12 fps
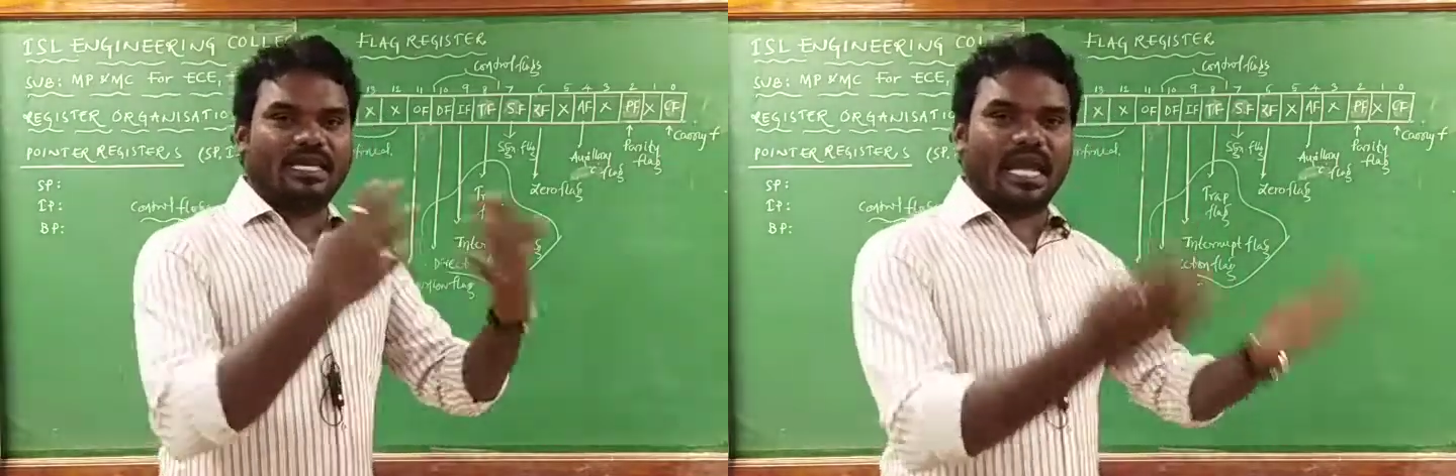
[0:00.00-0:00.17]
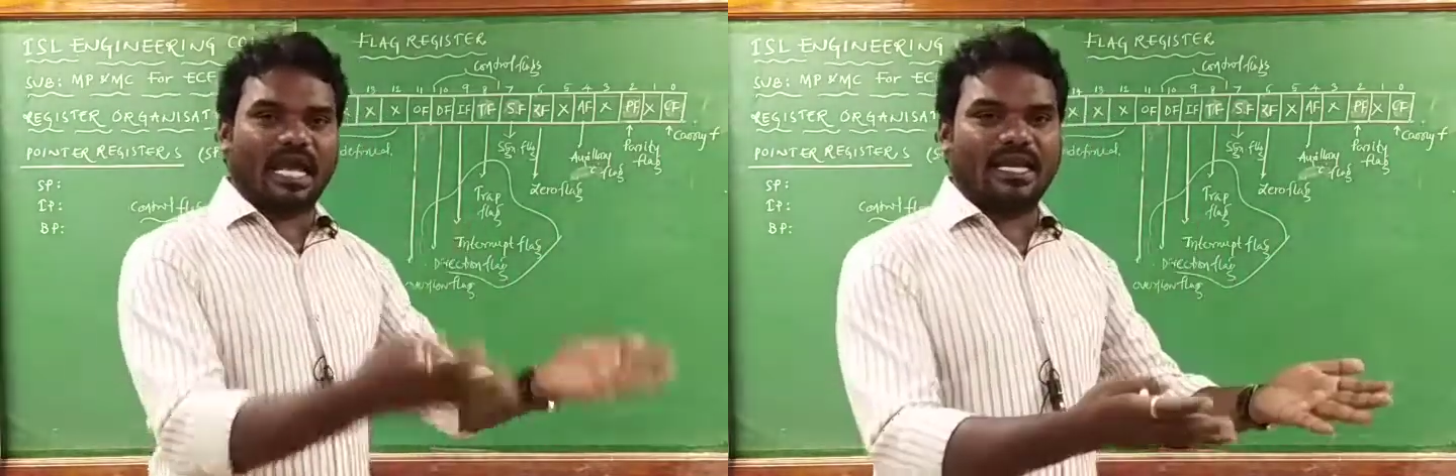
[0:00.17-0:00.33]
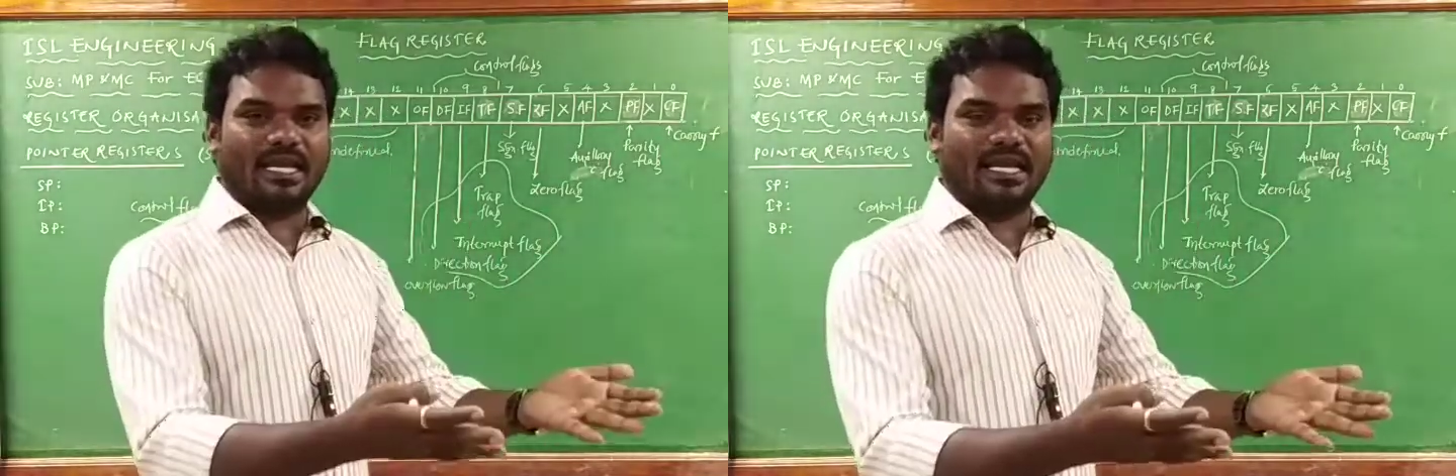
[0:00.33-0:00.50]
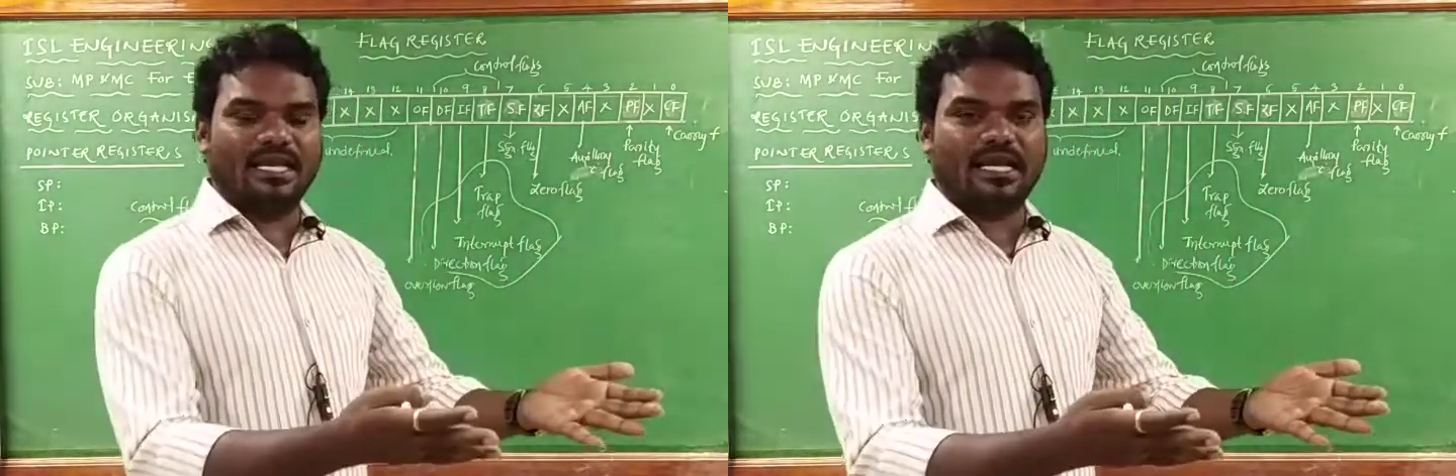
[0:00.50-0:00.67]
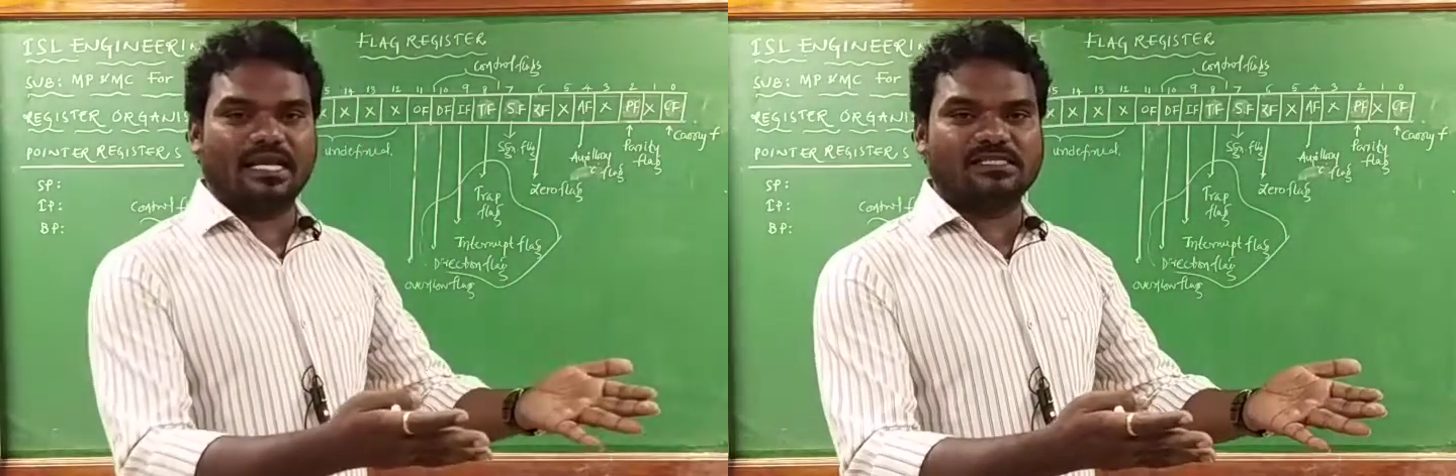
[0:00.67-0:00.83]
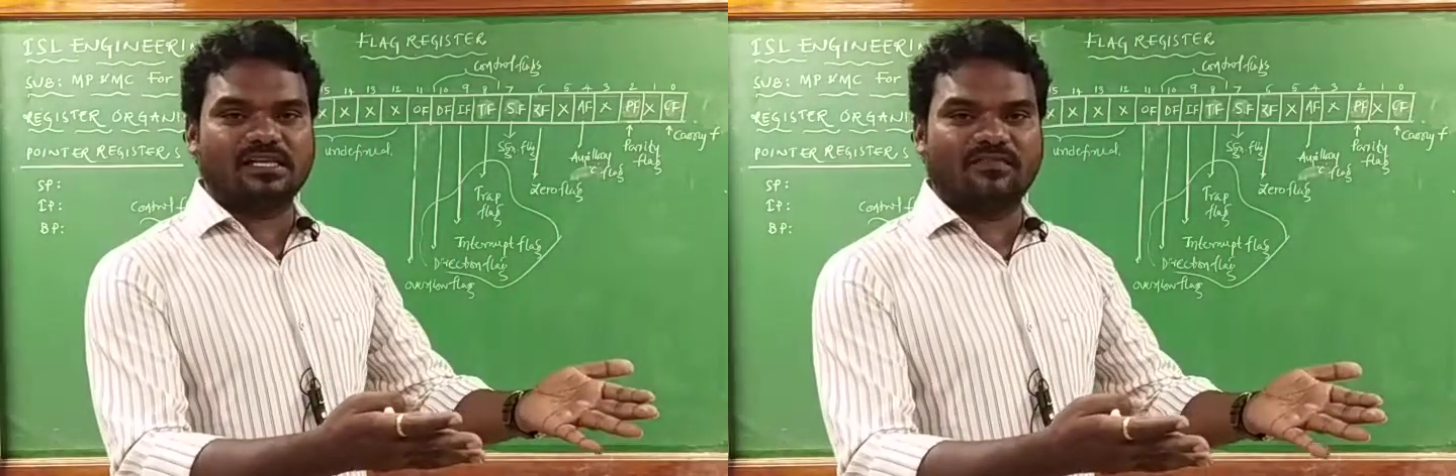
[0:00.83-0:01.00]
carry in
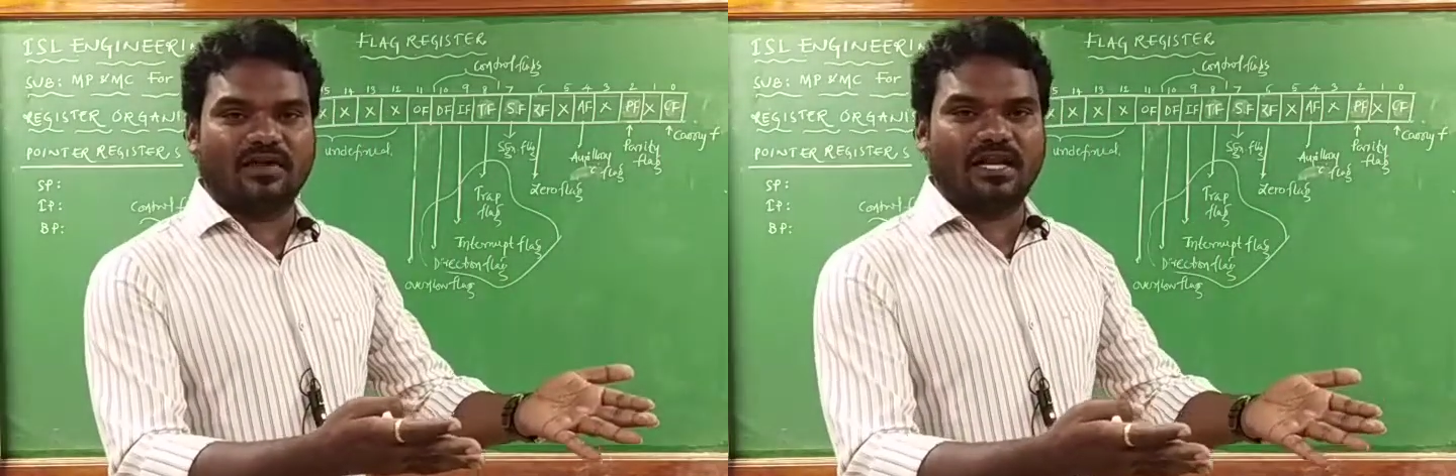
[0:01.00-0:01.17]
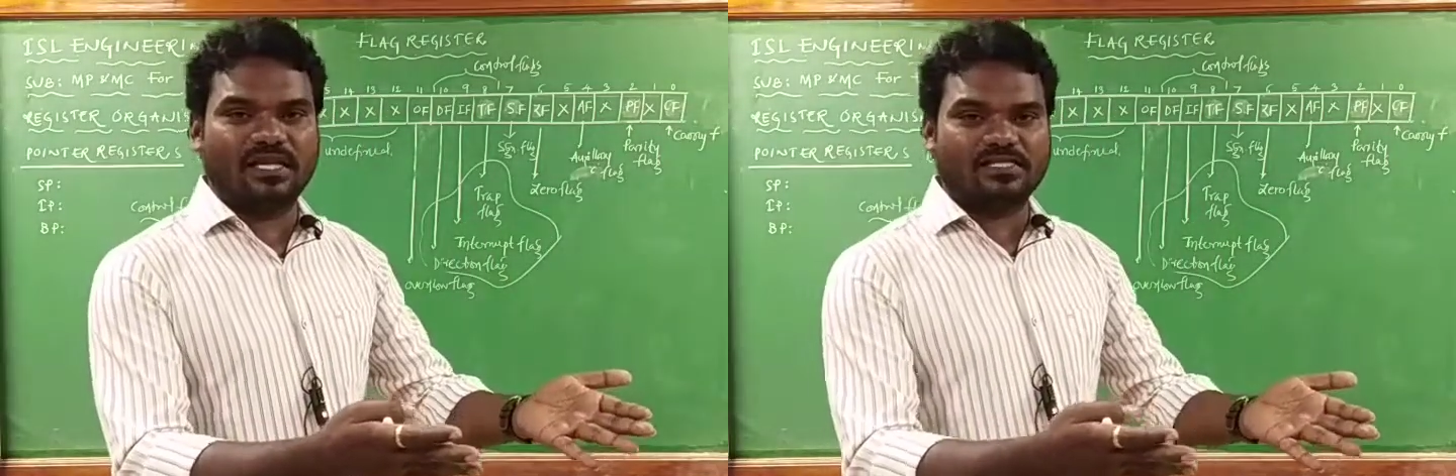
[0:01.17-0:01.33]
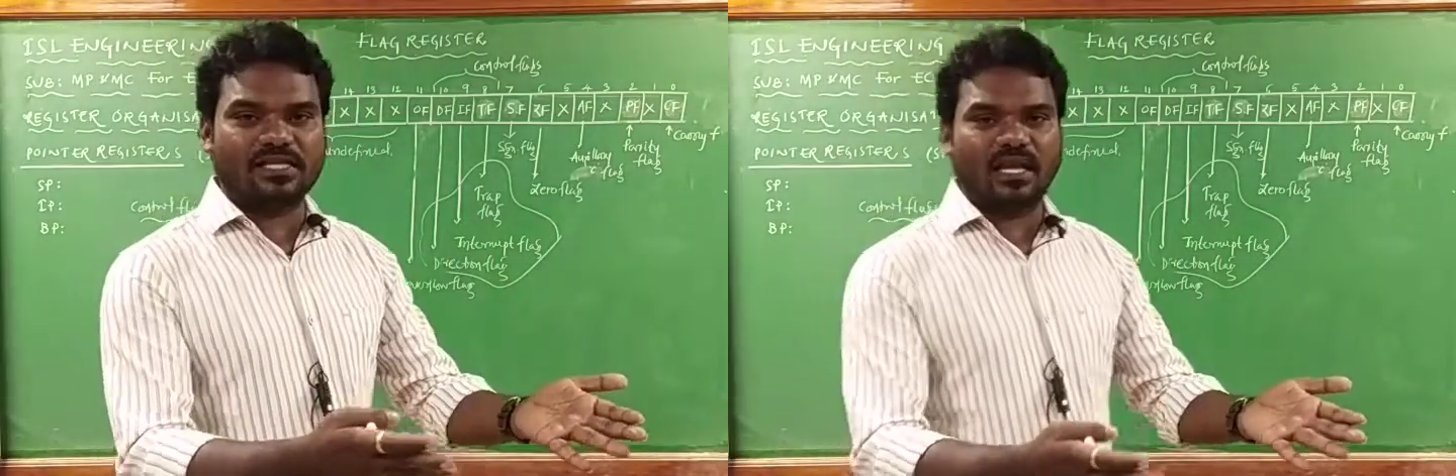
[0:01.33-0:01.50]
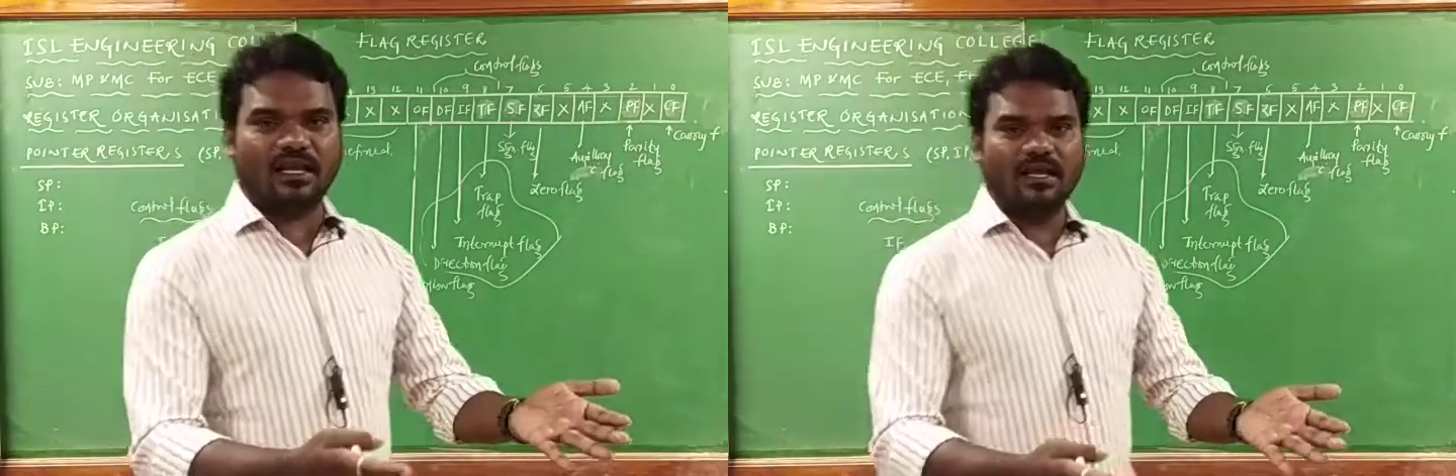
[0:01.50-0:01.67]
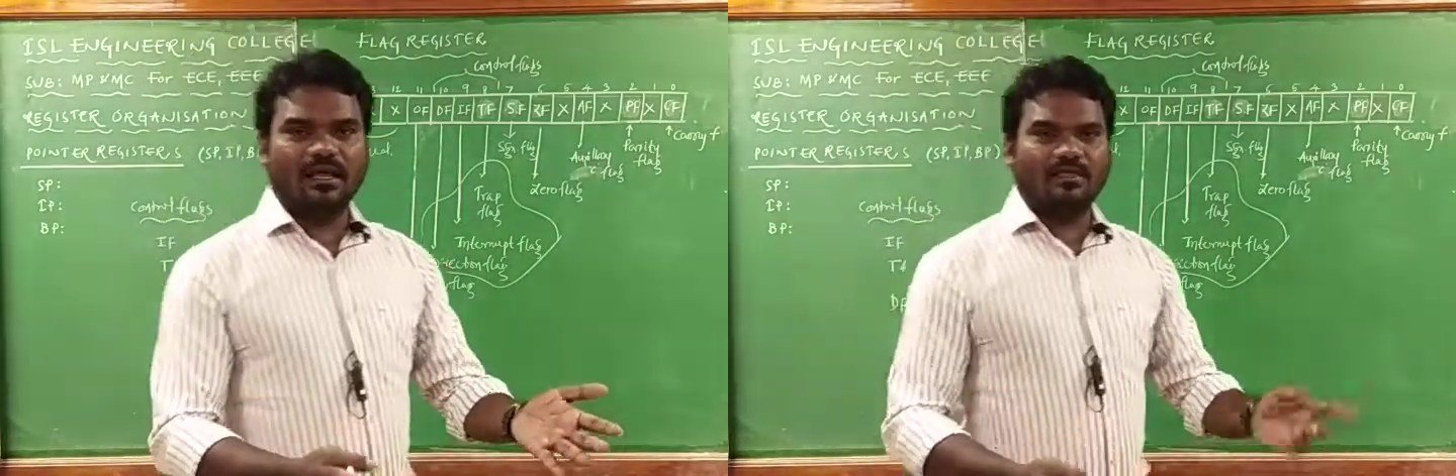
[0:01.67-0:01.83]
case of addition,